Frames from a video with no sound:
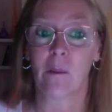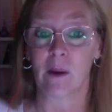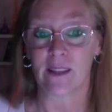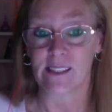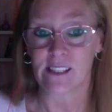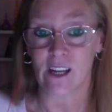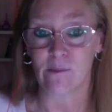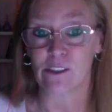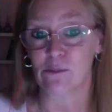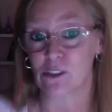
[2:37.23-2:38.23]
By this time,
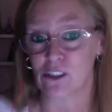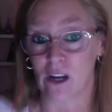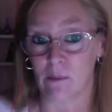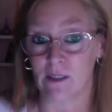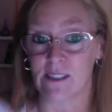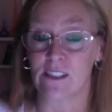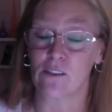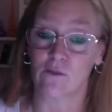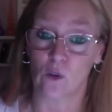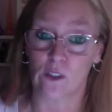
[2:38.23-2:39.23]
she was jobless,
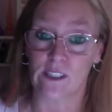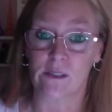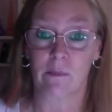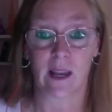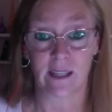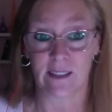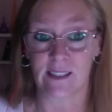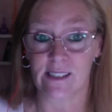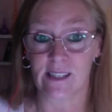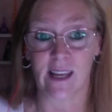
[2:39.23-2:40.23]
divorced,
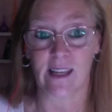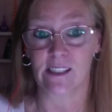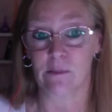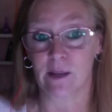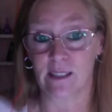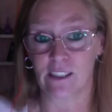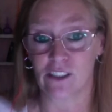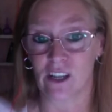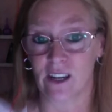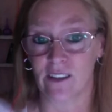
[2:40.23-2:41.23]
penniless, and had a dependent
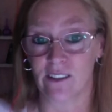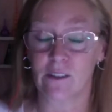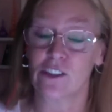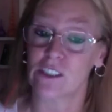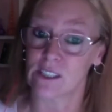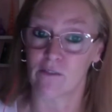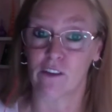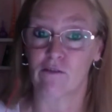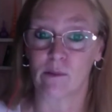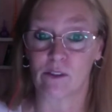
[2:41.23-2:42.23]
child. She
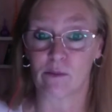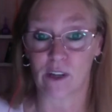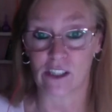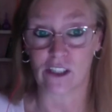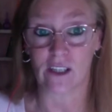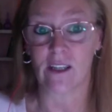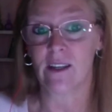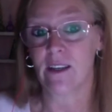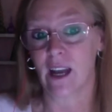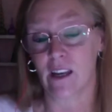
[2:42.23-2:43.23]
suffered from depression,
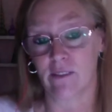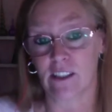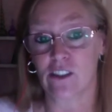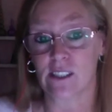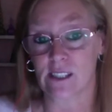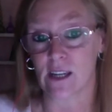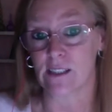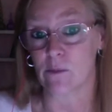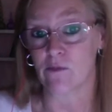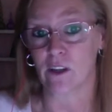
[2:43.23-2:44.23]
and eventually
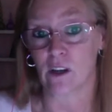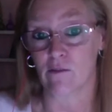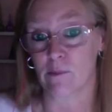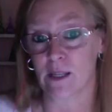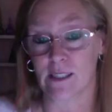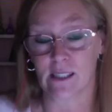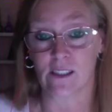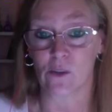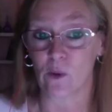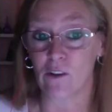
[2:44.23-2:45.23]
signed up for government
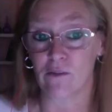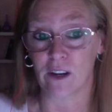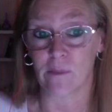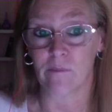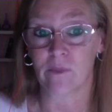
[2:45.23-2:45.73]
assisted welfare.